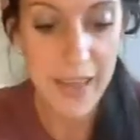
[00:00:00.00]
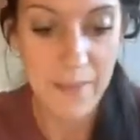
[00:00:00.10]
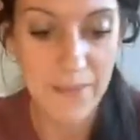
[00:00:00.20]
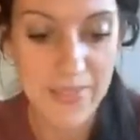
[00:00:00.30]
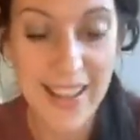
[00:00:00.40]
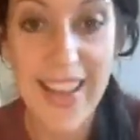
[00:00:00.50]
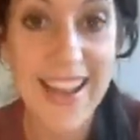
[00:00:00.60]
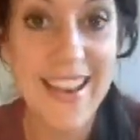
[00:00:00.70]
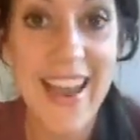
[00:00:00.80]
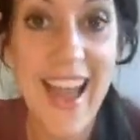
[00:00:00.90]
Okay,
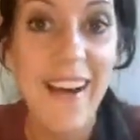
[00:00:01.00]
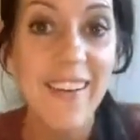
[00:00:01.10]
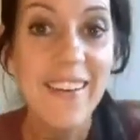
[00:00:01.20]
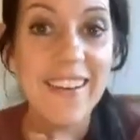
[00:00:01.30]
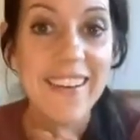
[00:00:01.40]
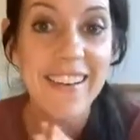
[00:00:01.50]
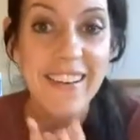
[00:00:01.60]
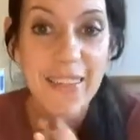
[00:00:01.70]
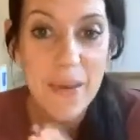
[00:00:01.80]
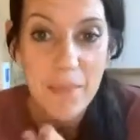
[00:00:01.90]
now
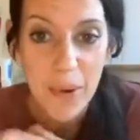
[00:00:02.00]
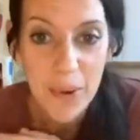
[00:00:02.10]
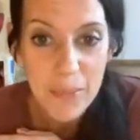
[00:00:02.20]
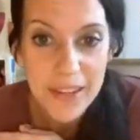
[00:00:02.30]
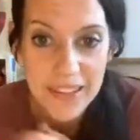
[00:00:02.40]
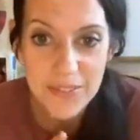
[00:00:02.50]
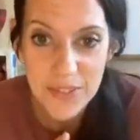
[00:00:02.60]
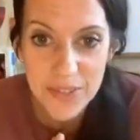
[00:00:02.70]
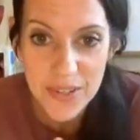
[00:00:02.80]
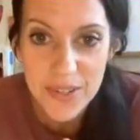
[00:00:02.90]
the moment
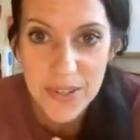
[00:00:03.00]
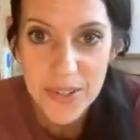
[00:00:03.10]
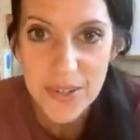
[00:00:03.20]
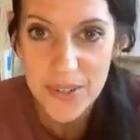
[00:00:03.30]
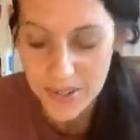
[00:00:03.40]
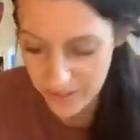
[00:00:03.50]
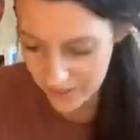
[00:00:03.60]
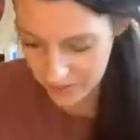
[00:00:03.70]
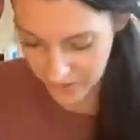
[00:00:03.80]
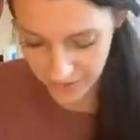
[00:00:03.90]
of truth.
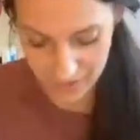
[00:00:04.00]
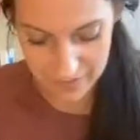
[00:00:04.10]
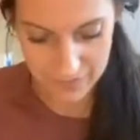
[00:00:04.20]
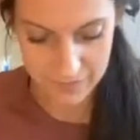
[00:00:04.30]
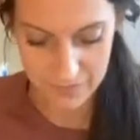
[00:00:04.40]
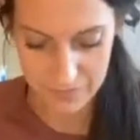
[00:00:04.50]
All right.